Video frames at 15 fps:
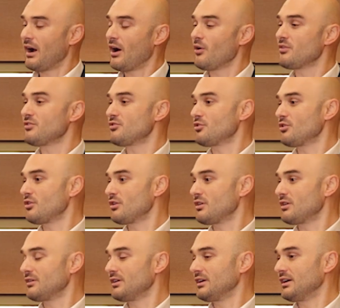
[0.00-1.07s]
how is
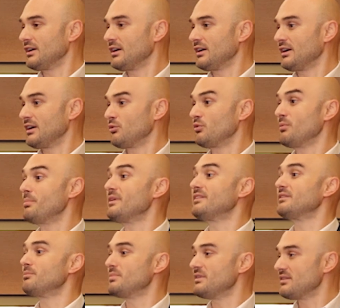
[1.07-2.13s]
your
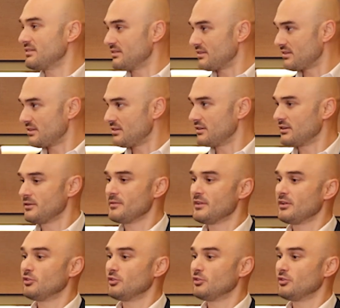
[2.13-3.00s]
repeated business here?